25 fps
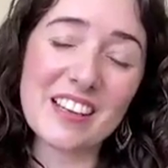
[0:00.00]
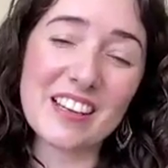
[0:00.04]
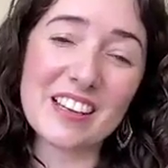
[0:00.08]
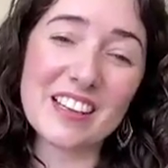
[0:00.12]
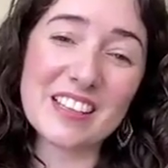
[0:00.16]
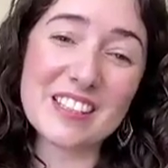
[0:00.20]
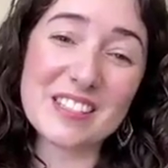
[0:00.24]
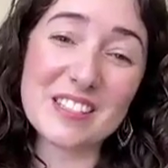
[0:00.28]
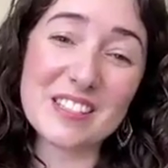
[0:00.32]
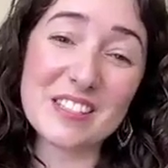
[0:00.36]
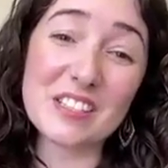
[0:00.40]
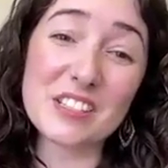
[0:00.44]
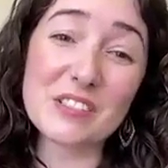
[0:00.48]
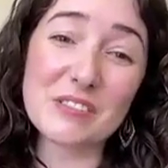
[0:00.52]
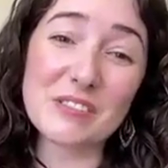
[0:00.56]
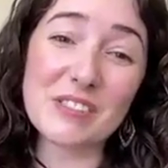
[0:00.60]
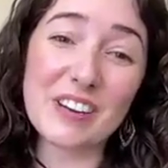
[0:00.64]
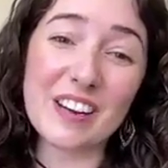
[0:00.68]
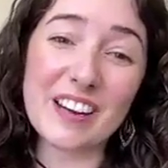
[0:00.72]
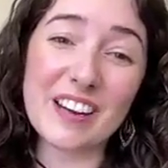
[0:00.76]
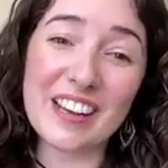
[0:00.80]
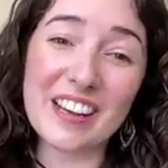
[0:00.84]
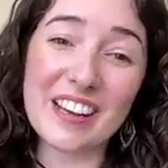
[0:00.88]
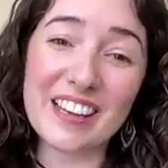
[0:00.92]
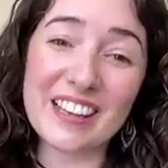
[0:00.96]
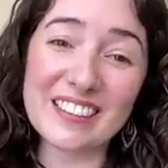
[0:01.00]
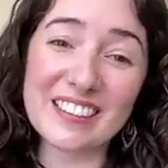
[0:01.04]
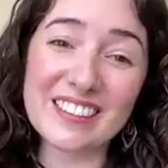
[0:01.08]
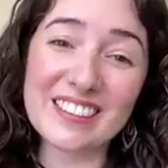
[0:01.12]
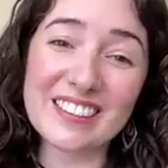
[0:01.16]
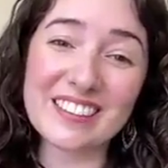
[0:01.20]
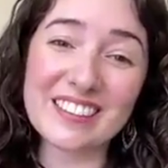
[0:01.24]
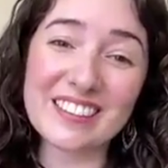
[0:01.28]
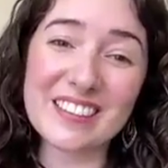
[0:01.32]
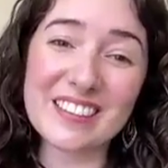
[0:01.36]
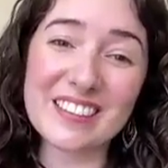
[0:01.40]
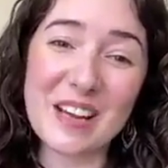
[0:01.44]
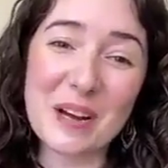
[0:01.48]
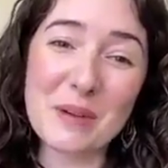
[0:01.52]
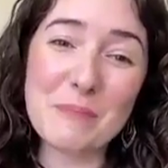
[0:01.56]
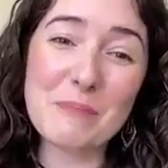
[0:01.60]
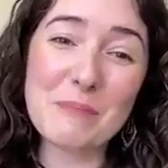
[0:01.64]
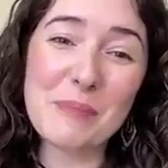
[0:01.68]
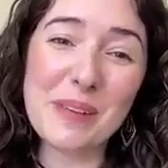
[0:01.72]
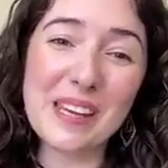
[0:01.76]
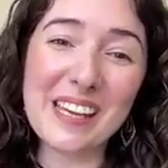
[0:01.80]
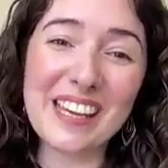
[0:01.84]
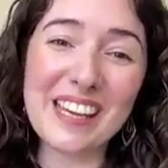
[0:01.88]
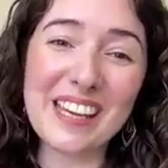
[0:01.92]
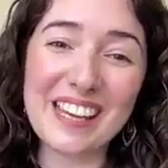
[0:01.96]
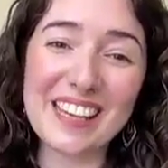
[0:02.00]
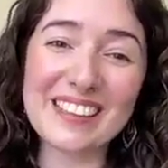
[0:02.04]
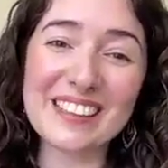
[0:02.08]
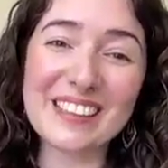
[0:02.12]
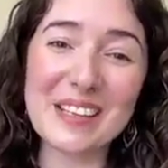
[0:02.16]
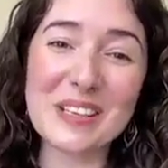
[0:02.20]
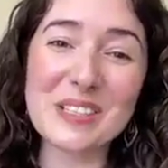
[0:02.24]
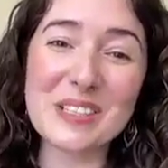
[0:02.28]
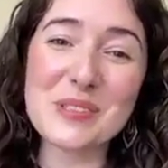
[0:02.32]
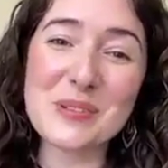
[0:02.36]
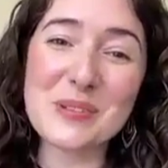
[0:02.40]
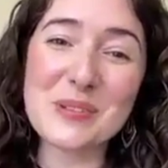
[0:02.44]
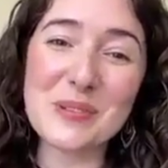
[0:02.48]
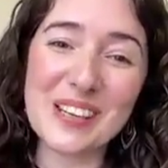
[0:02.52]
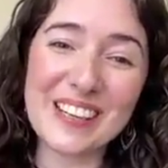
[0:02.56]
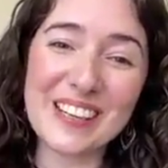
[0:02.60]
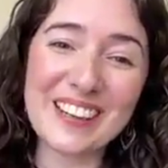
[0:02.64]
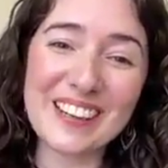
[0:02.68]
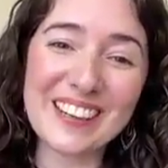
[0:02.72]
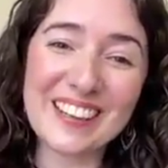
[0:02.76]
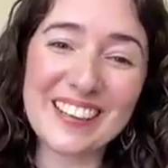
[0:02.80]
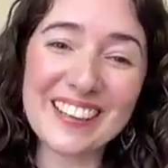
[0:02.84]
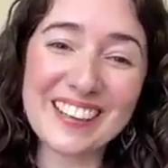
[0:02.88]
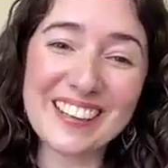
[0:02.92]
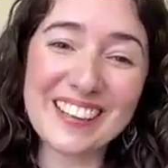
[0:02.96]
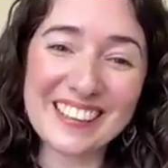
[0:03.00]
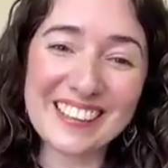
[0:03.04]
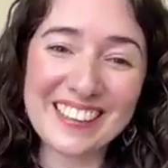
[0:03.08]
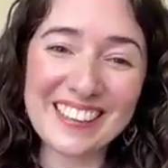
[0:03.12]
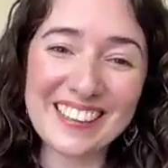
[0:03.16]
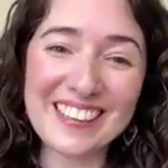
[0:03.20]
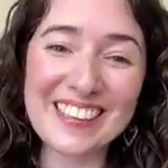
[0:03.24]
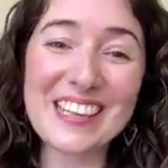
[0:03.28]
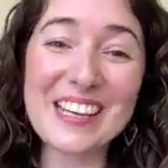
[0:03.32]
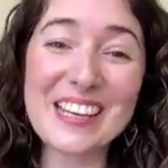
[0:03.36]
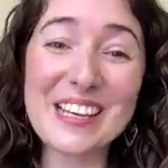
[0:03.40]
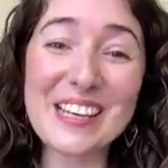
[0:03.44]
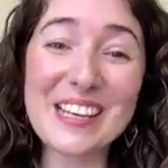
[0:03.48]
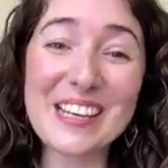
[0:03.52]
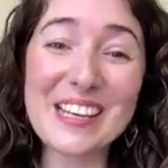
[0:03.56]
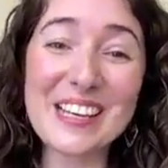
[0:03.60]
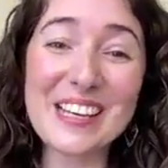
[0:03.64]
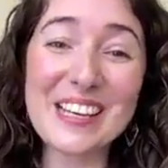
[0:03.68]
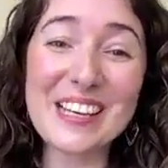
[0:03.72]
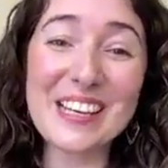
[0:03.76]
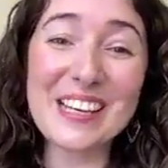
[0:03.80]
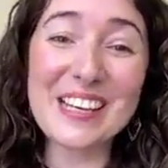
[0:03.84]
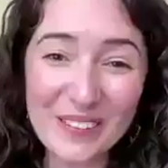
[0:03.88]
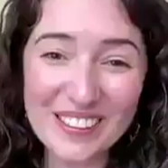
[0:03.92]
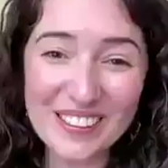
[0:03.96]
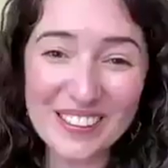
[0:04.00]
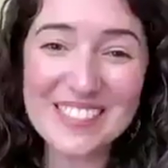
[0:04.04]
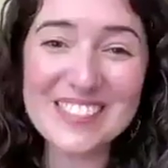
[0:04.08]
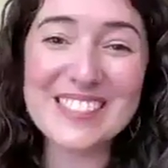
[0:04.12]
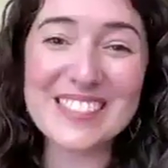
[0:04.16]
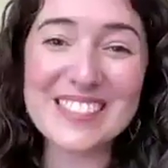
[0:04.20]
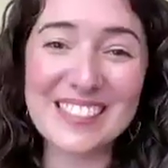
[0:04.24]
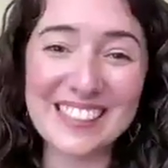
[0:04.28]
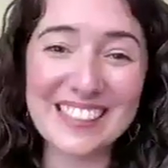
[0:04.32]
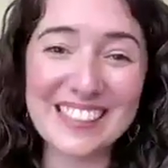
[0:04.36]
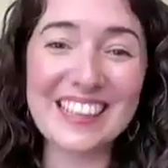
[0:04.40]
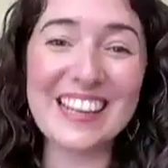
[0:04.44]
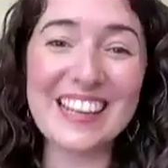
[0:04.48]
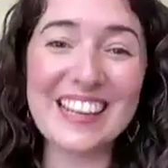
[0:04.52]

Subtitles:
as the divine being that we are, experiencing